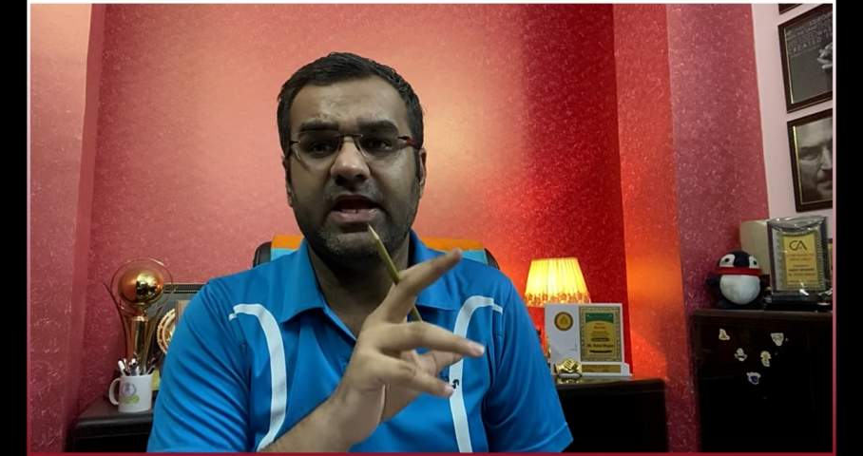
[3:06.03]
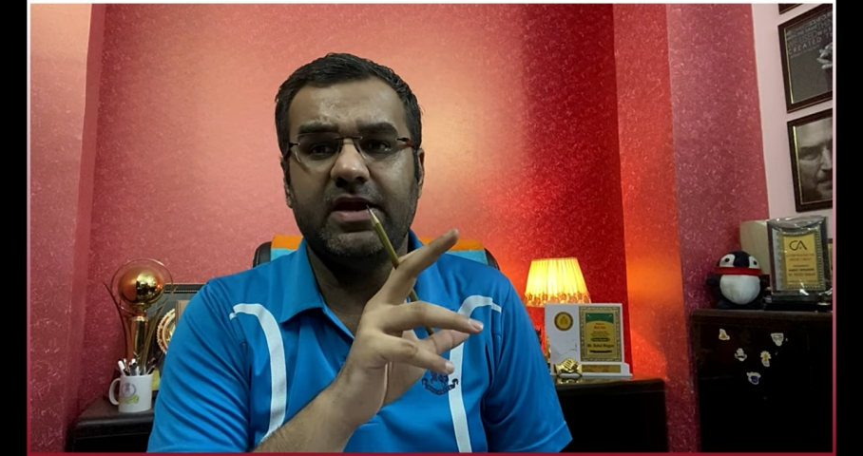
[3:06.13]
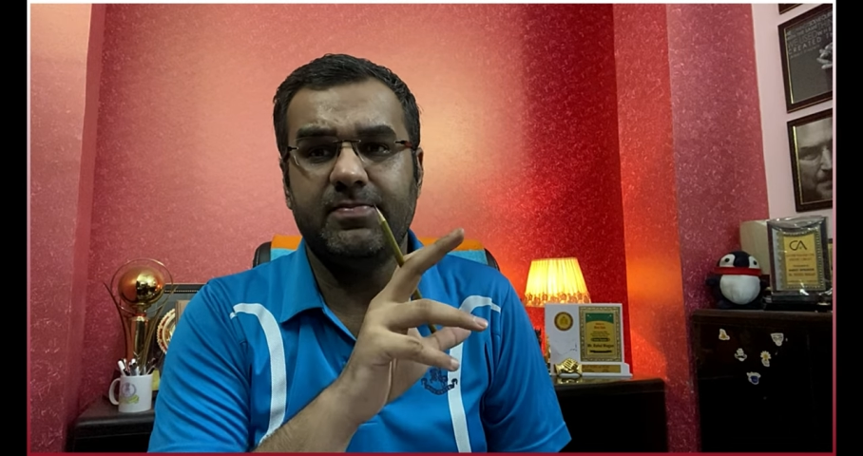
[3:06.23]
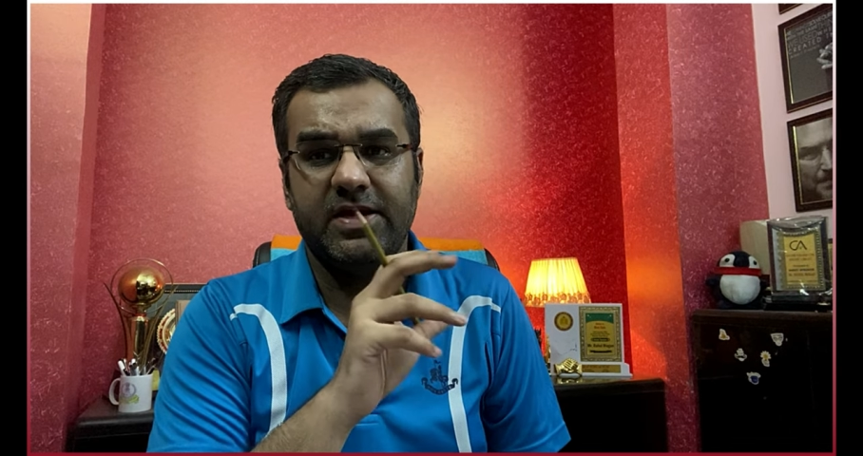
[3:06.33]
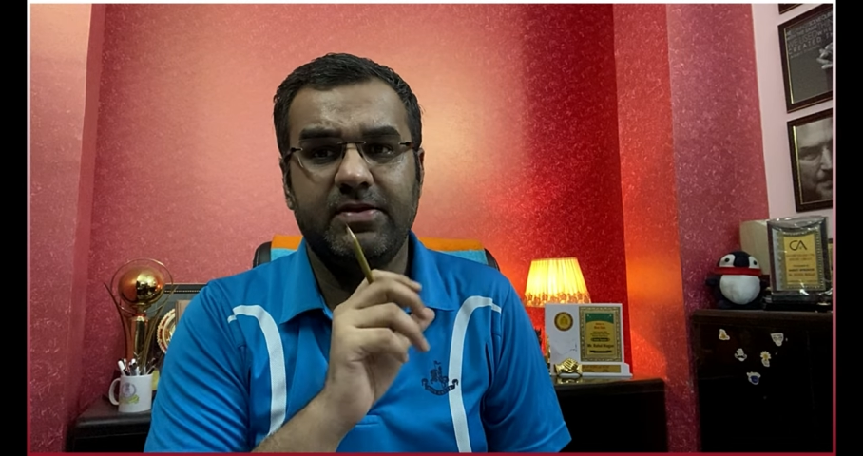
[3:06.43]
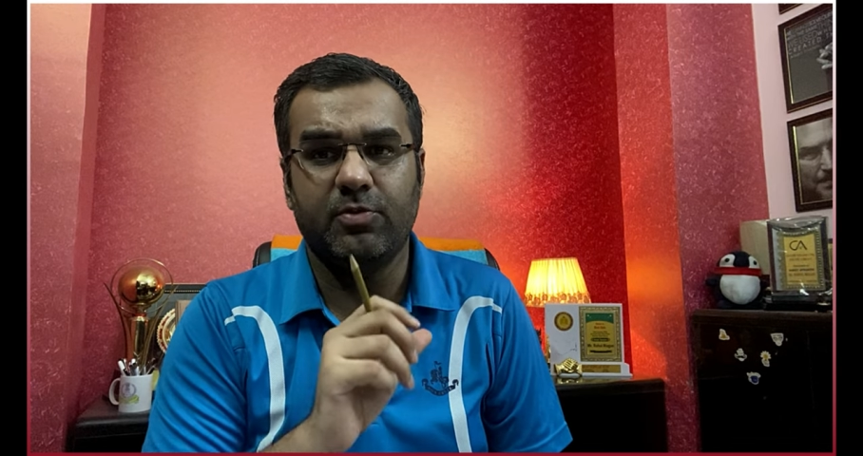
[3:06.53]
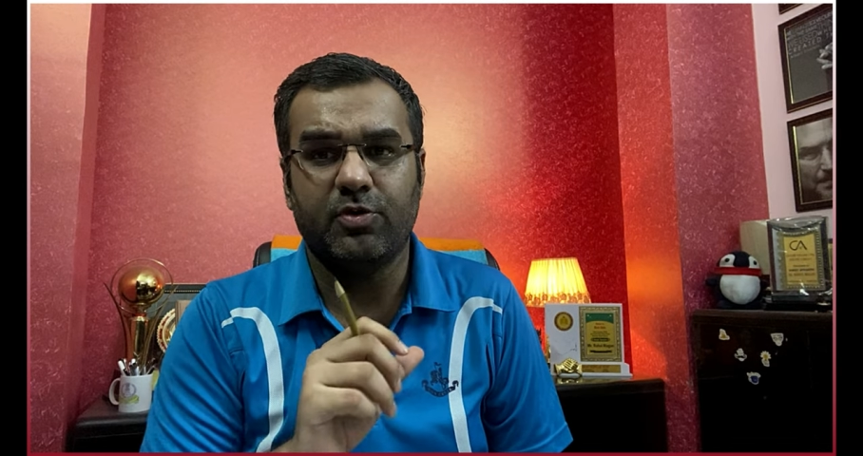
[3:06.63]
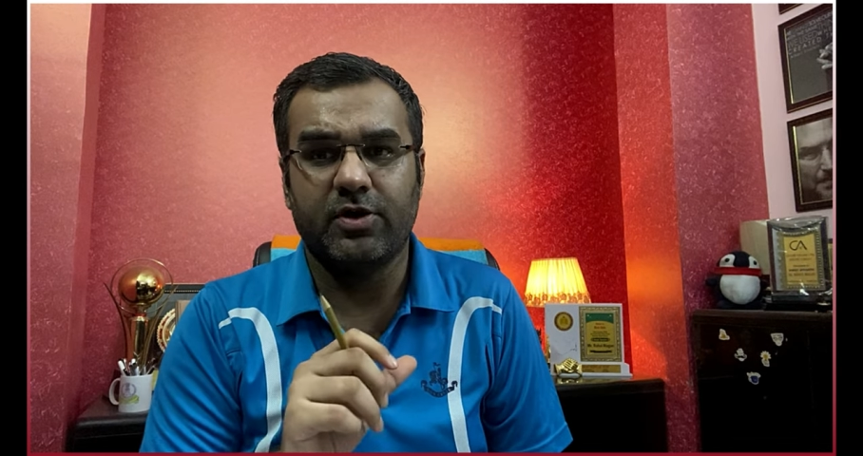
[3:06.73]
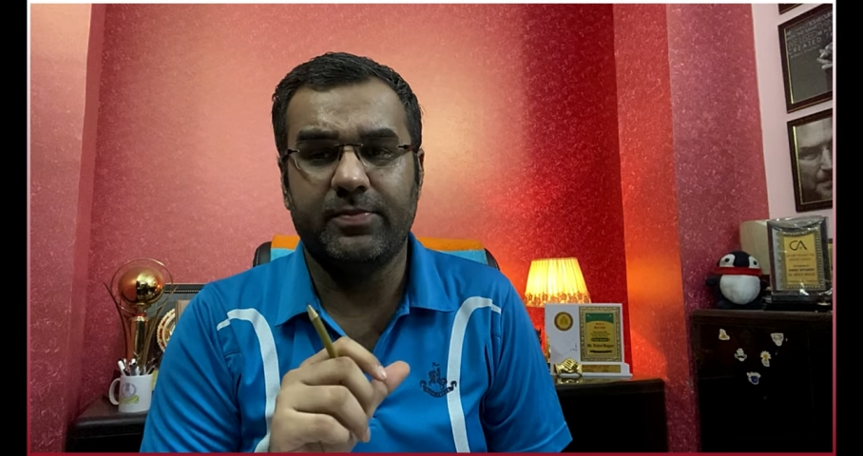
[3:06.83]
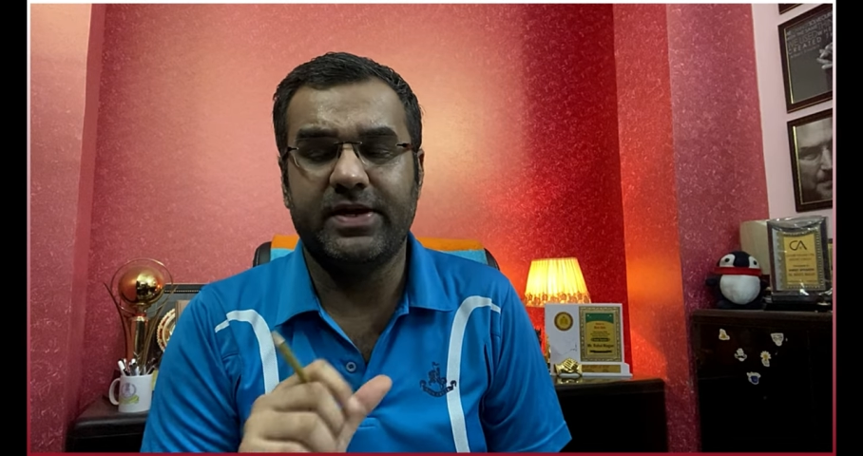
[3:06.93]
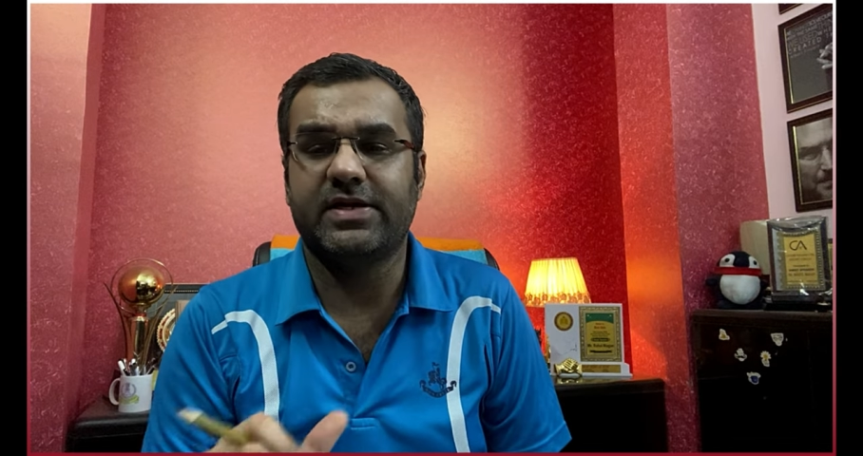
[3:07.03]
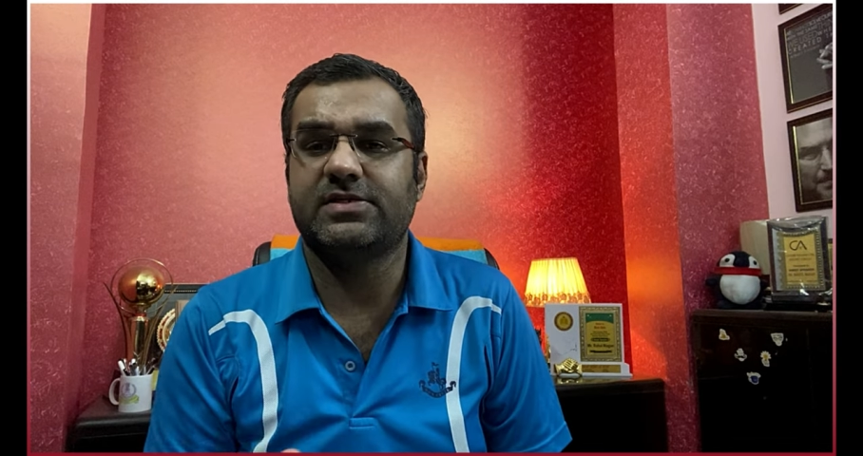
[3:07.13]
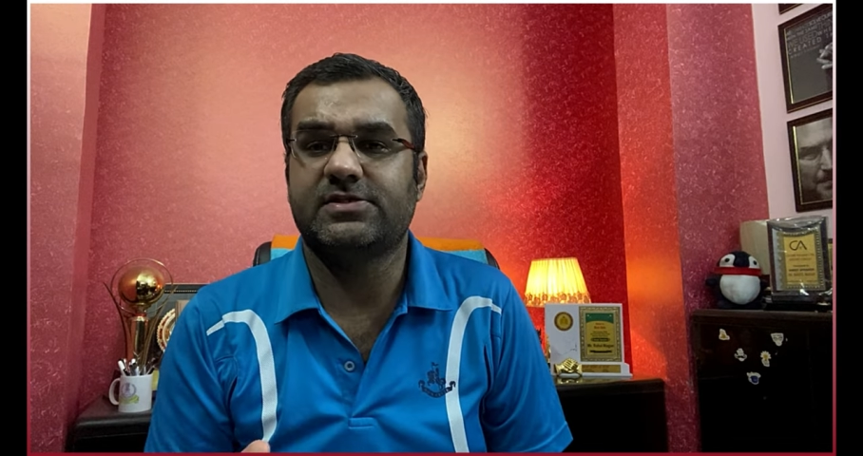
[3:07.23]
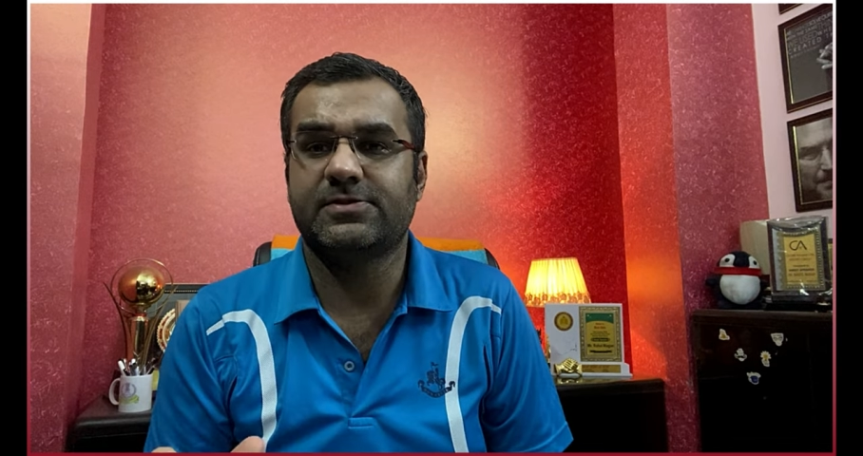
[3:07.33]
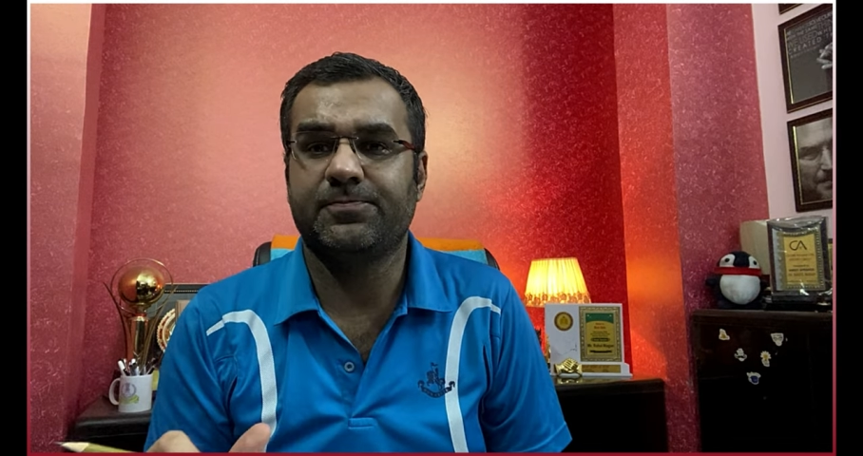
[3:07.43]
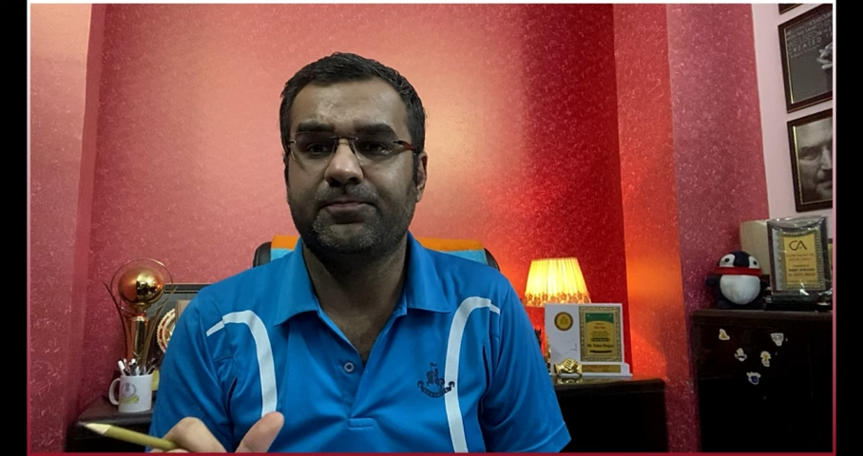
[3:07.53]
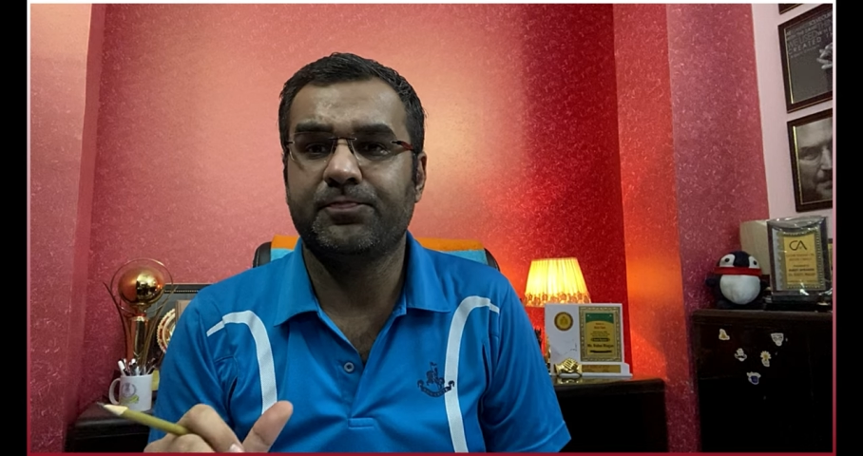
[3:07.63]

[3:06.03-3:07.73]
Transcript: and many more committees,